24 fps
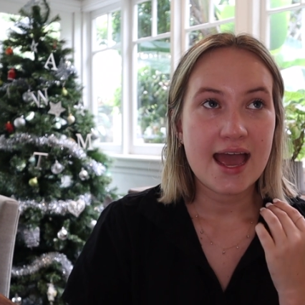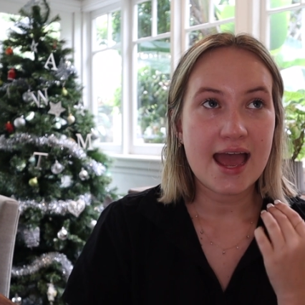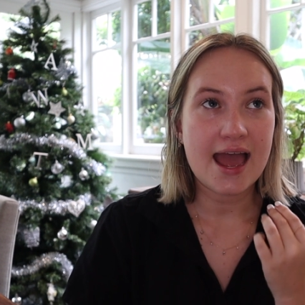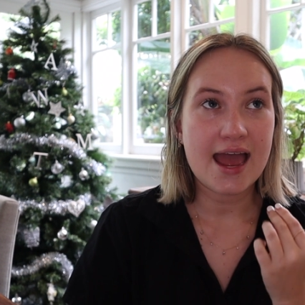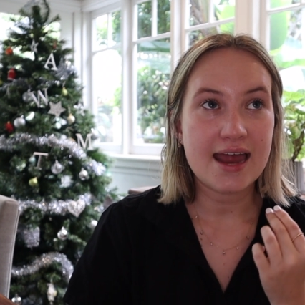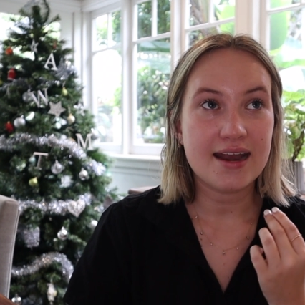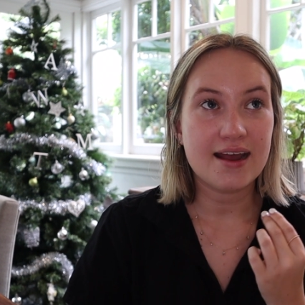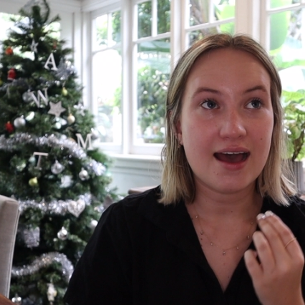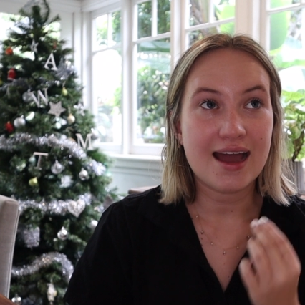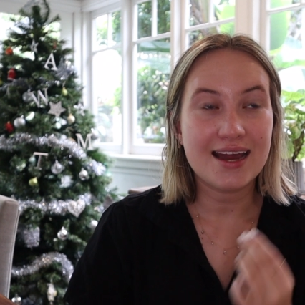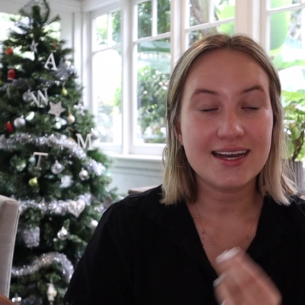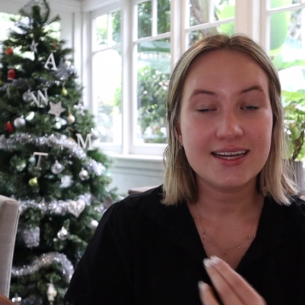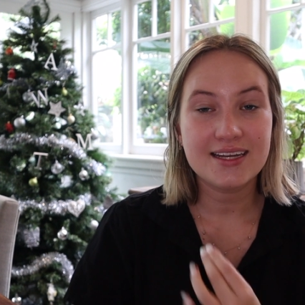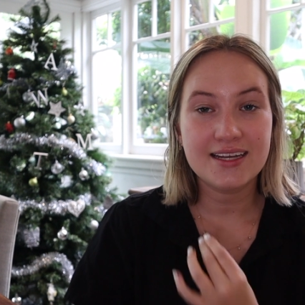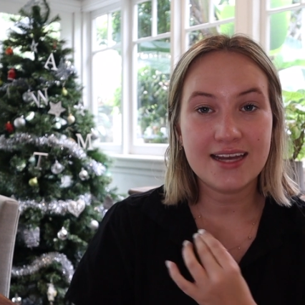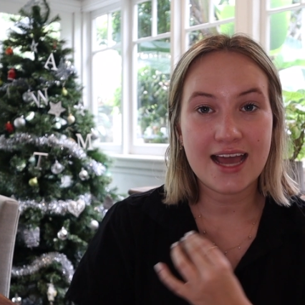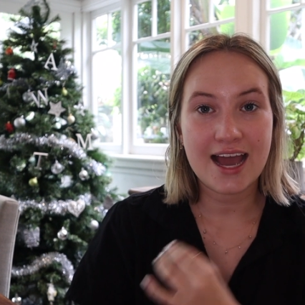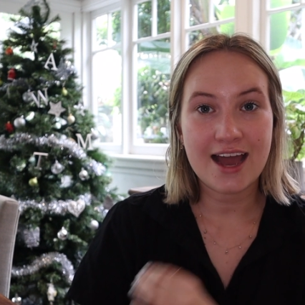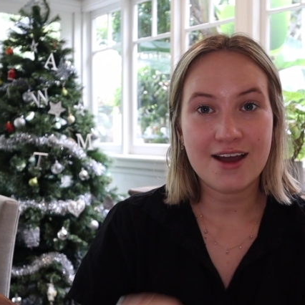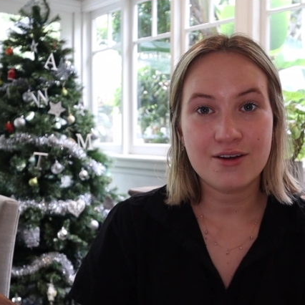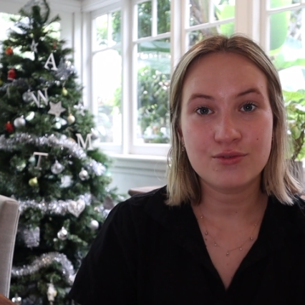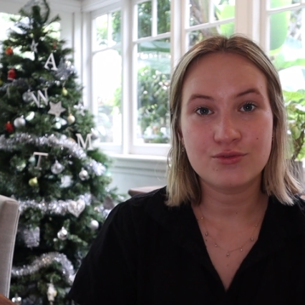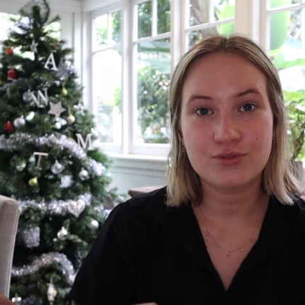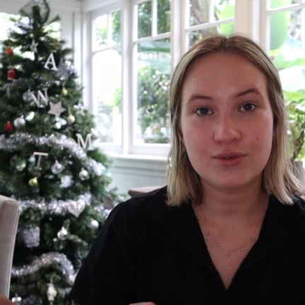and I didn't
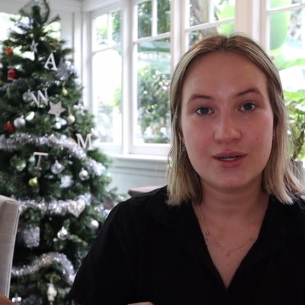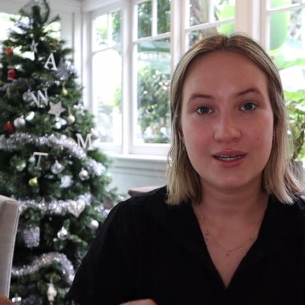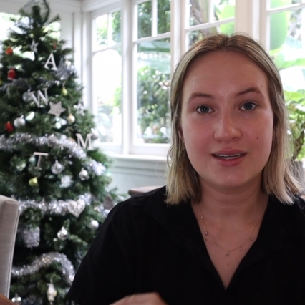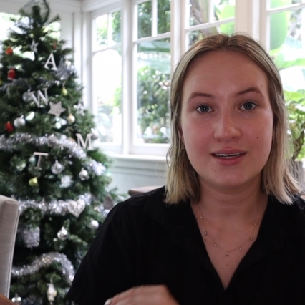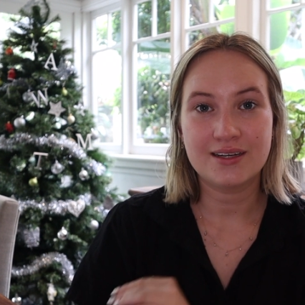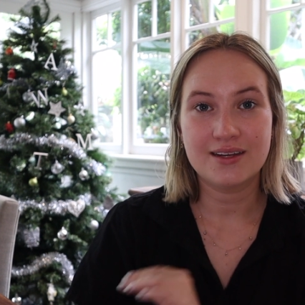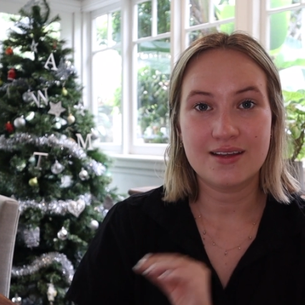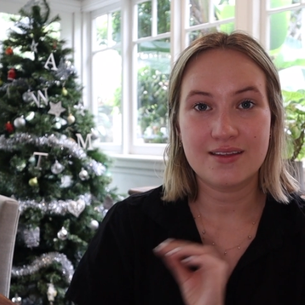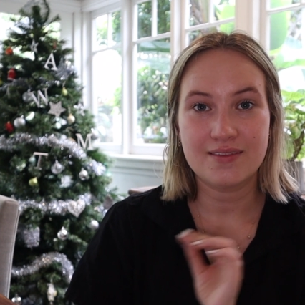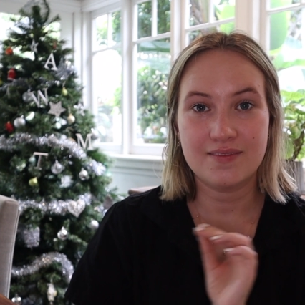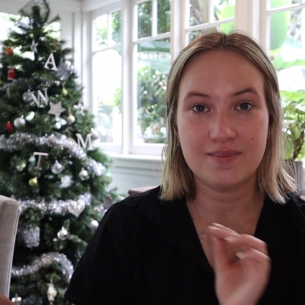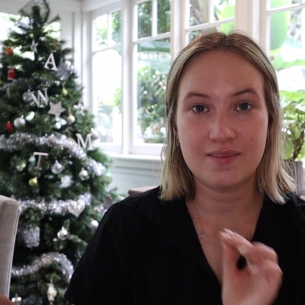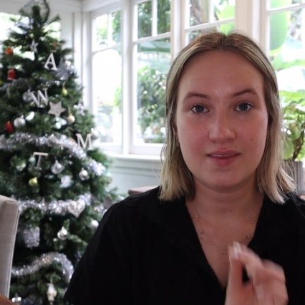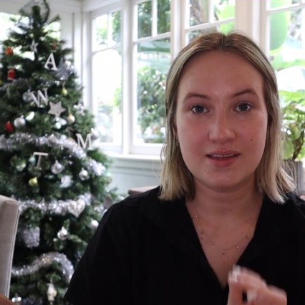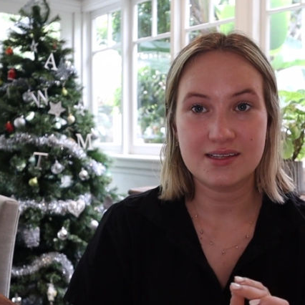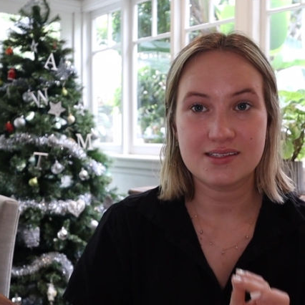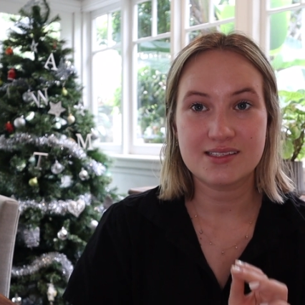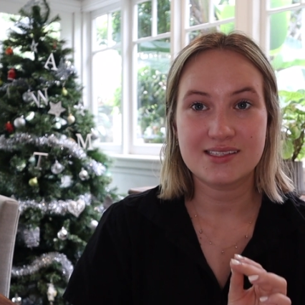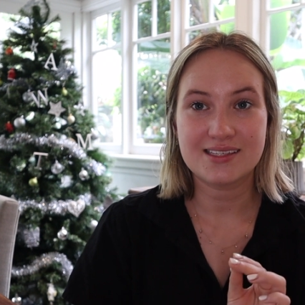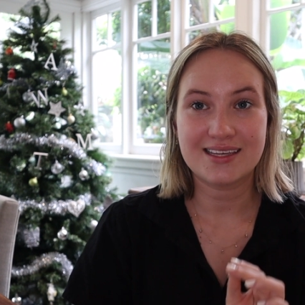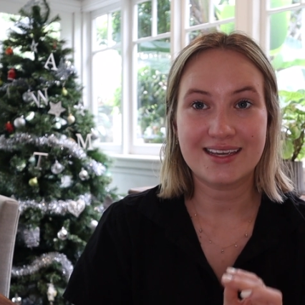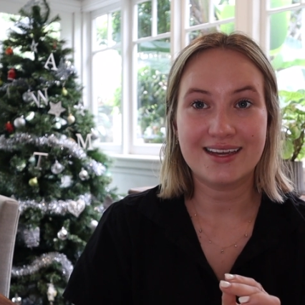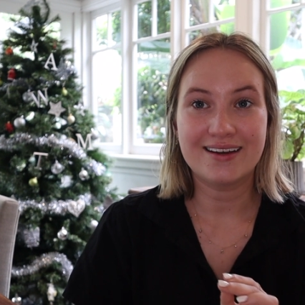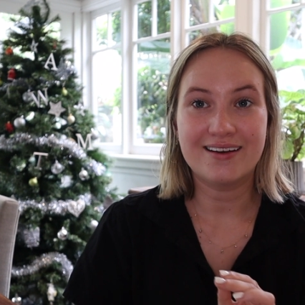have one
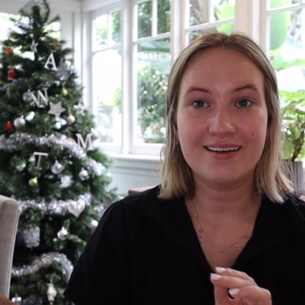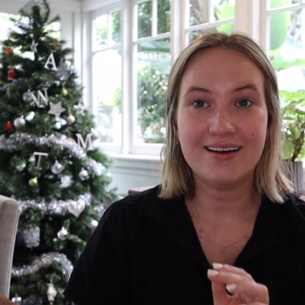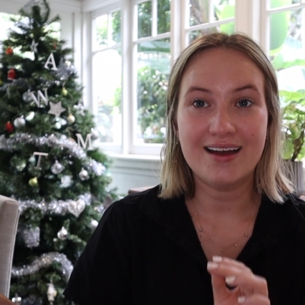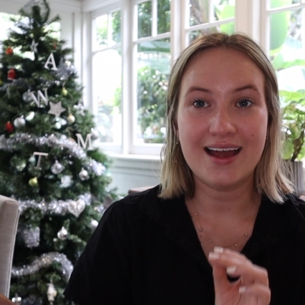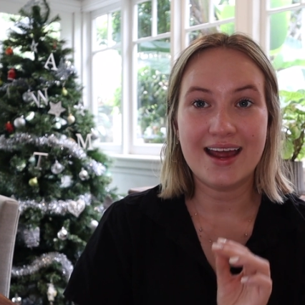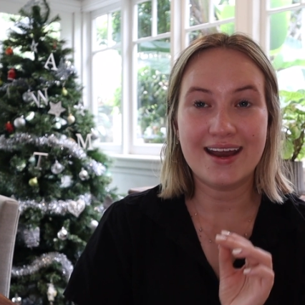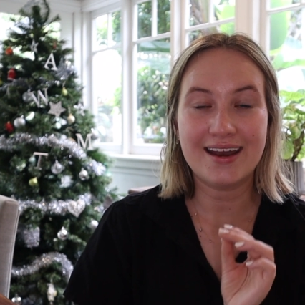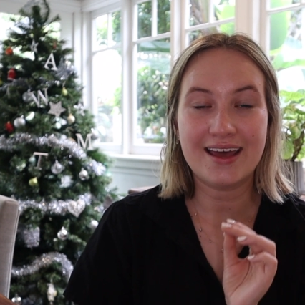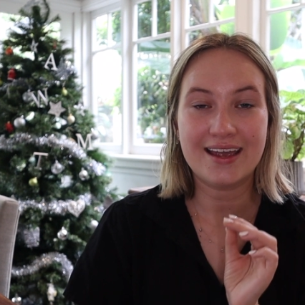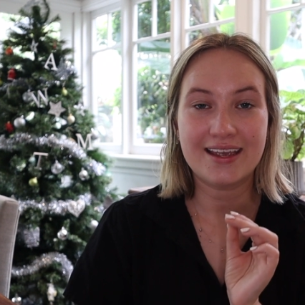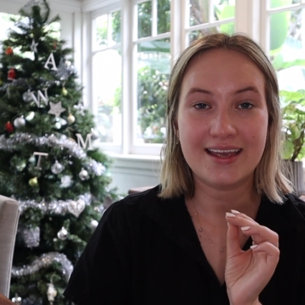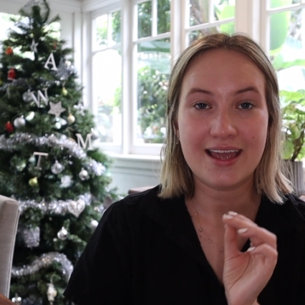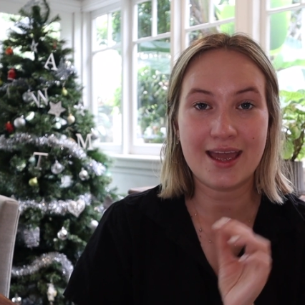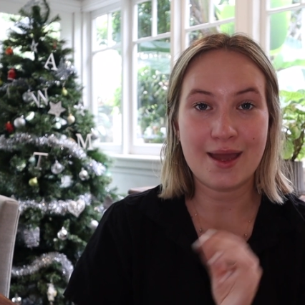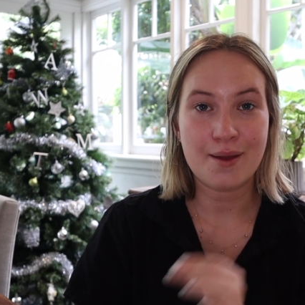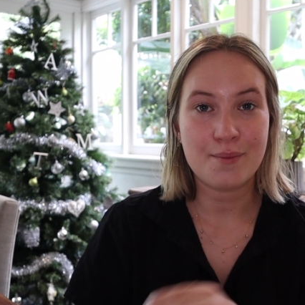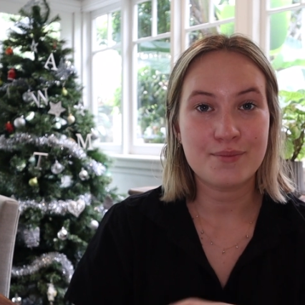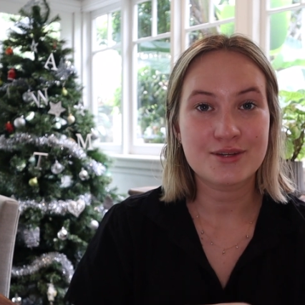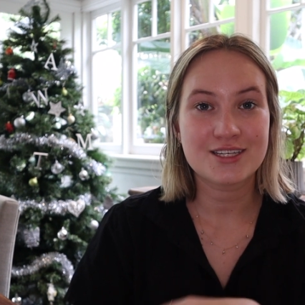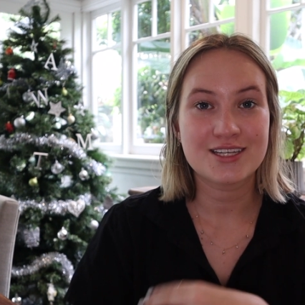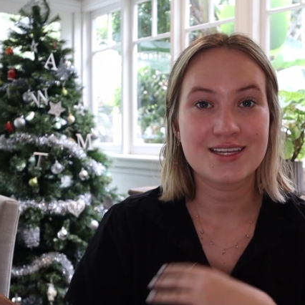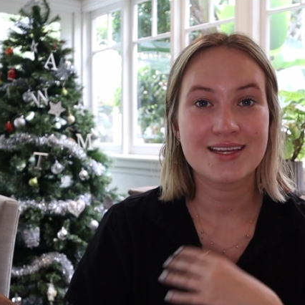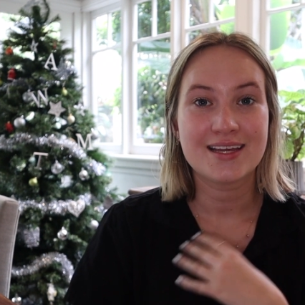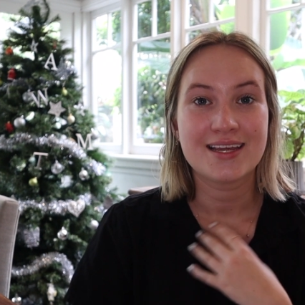this year and I
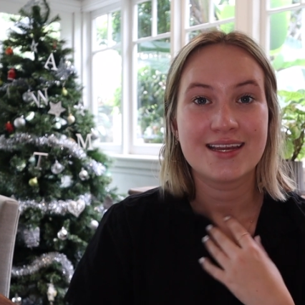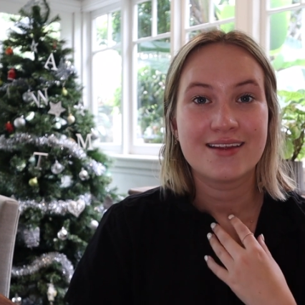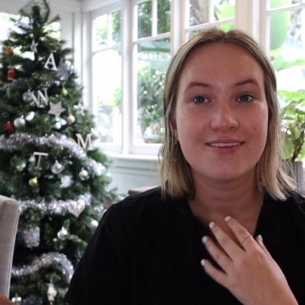kept